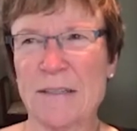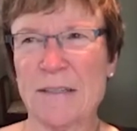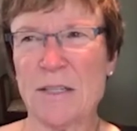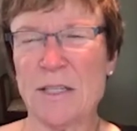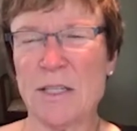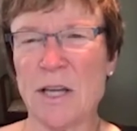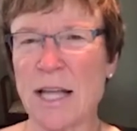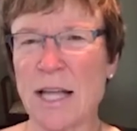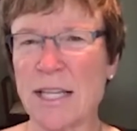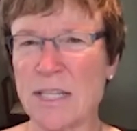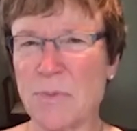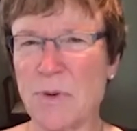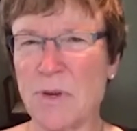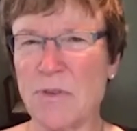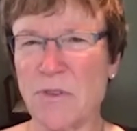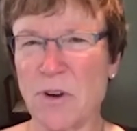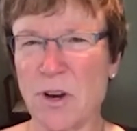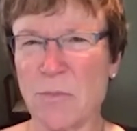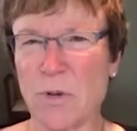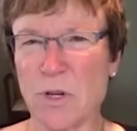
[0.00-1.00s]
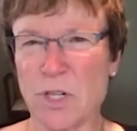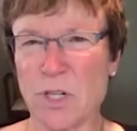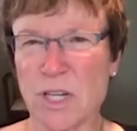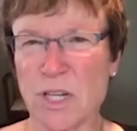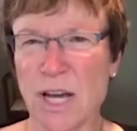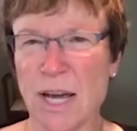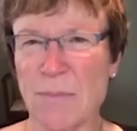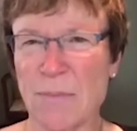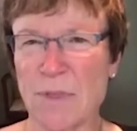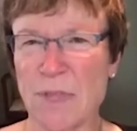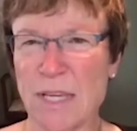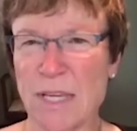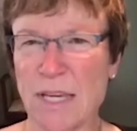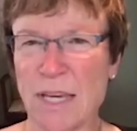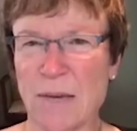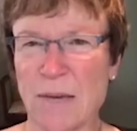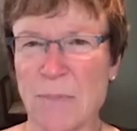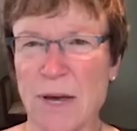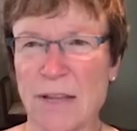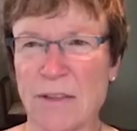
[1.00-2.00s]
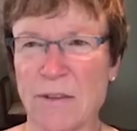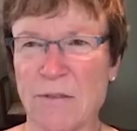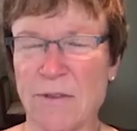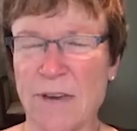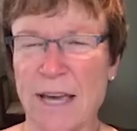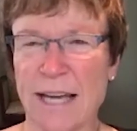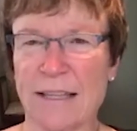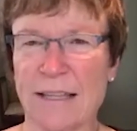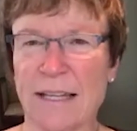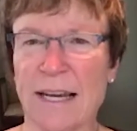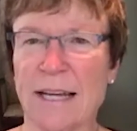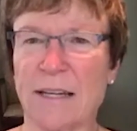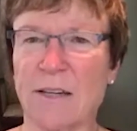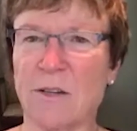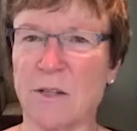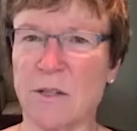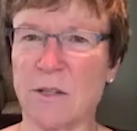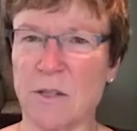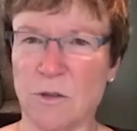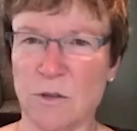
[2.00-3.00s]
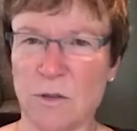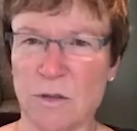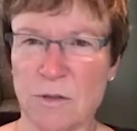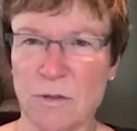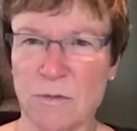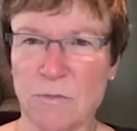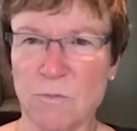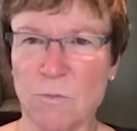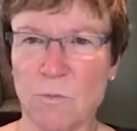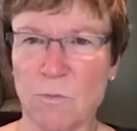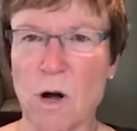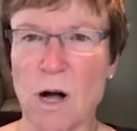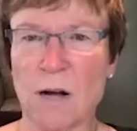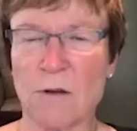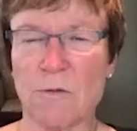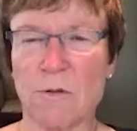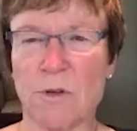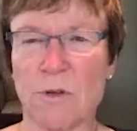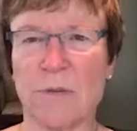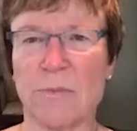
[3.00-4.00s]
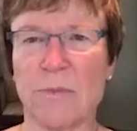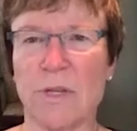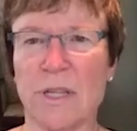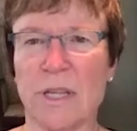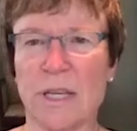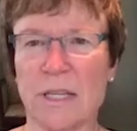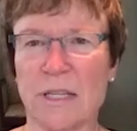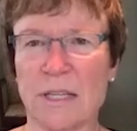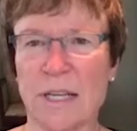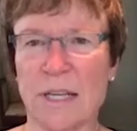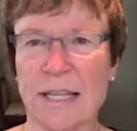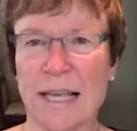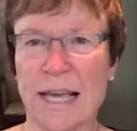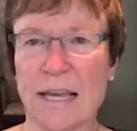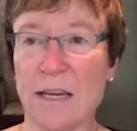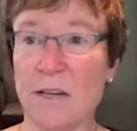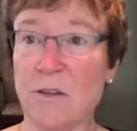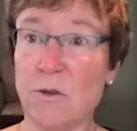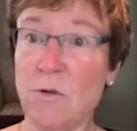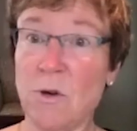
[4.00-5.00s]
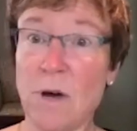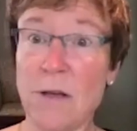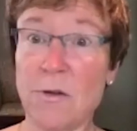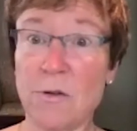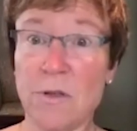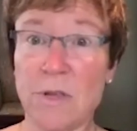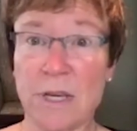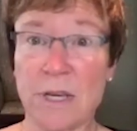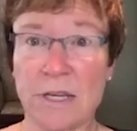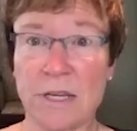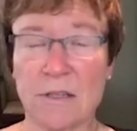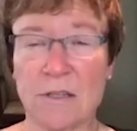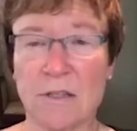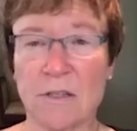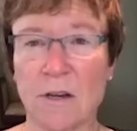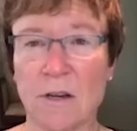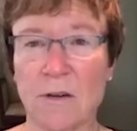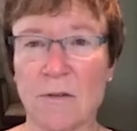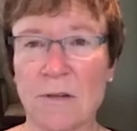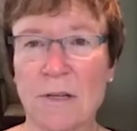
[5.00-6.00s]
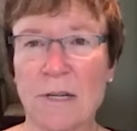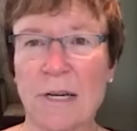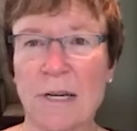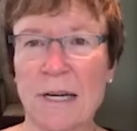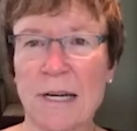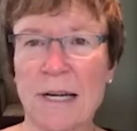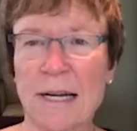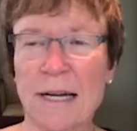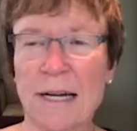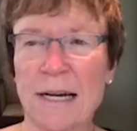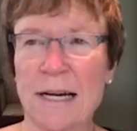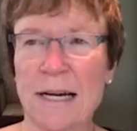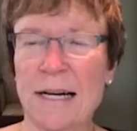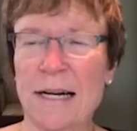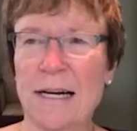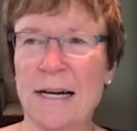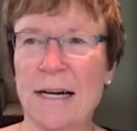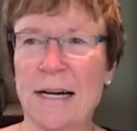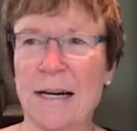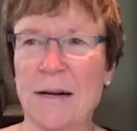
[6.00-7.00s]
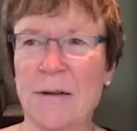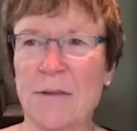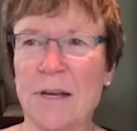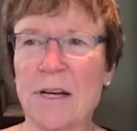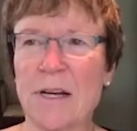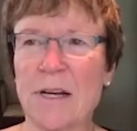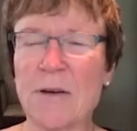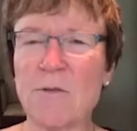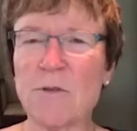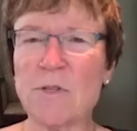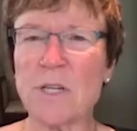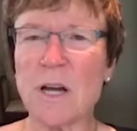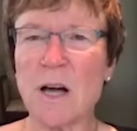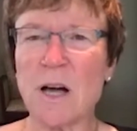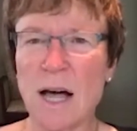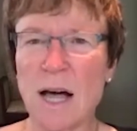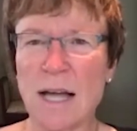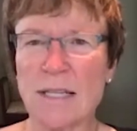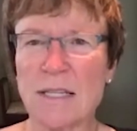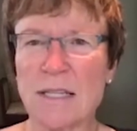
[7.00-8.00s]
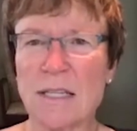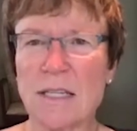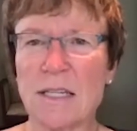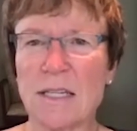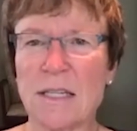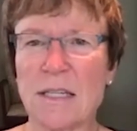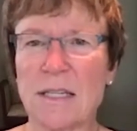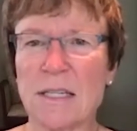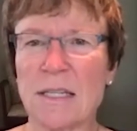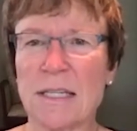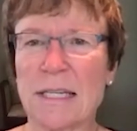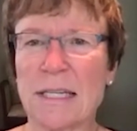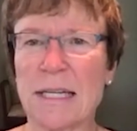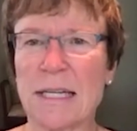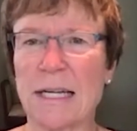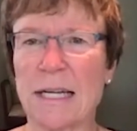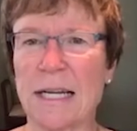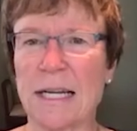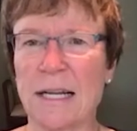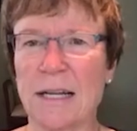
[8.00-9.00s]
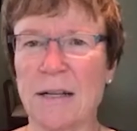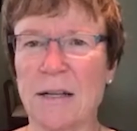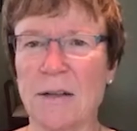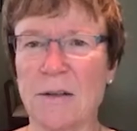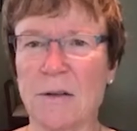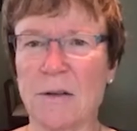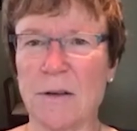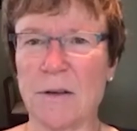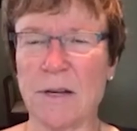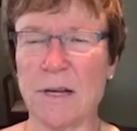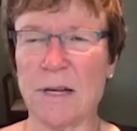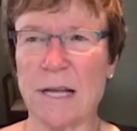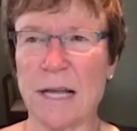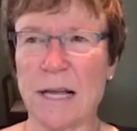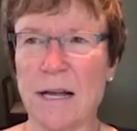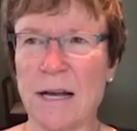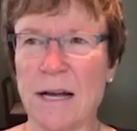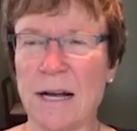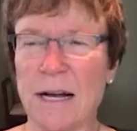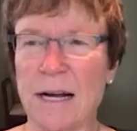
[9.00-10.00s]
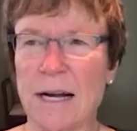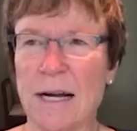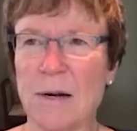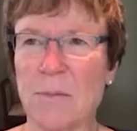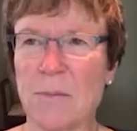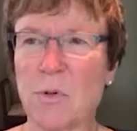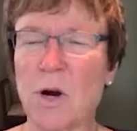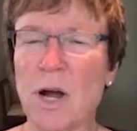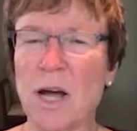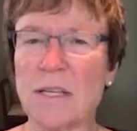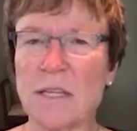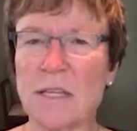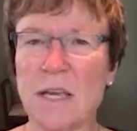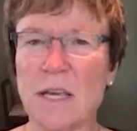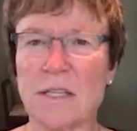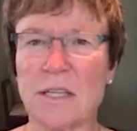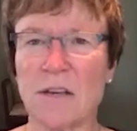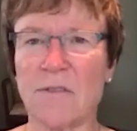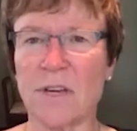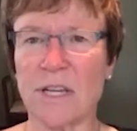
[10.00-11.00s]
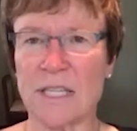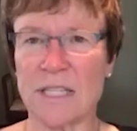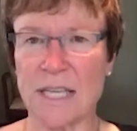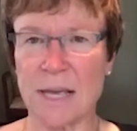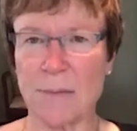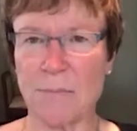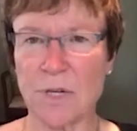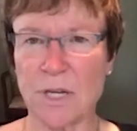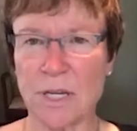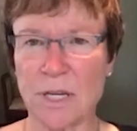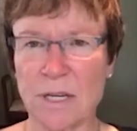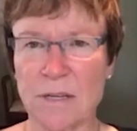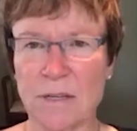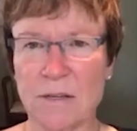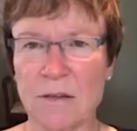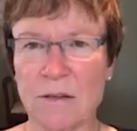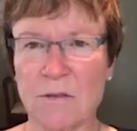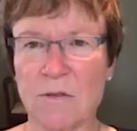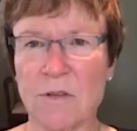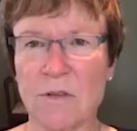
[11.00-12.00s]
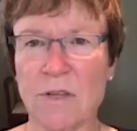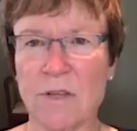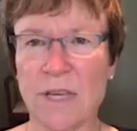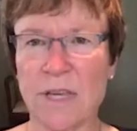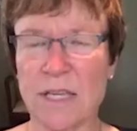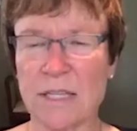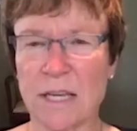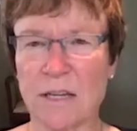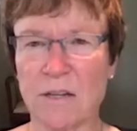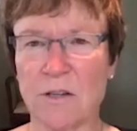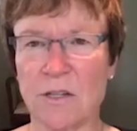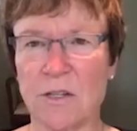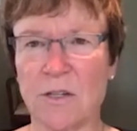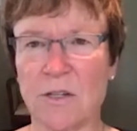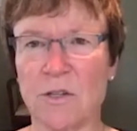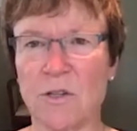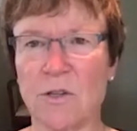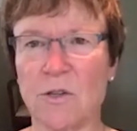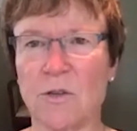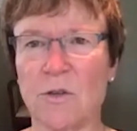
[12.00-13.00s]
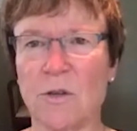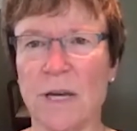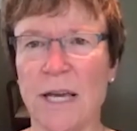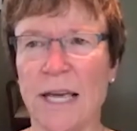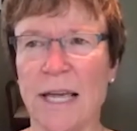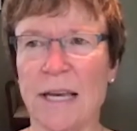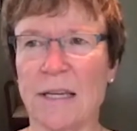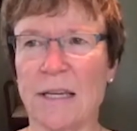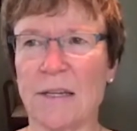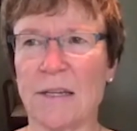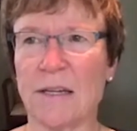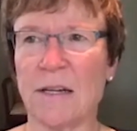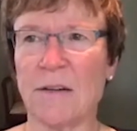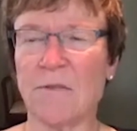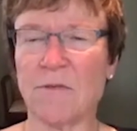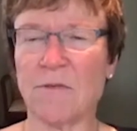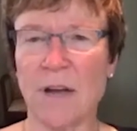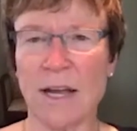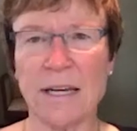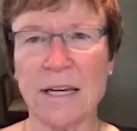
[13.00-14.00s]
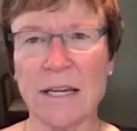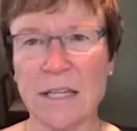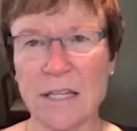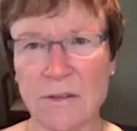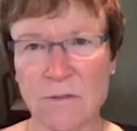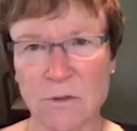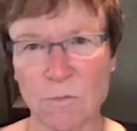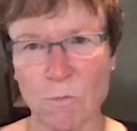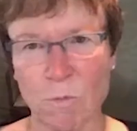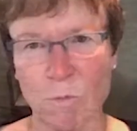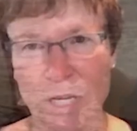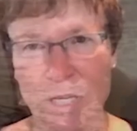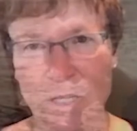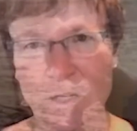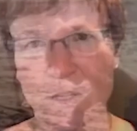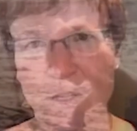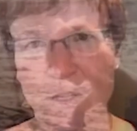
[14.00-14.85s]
not spend very much time thinking about the fact that I couldn't walk with them and things like that and do other things. So it was a constant process of accepting the things I couldn't do and finding different ways to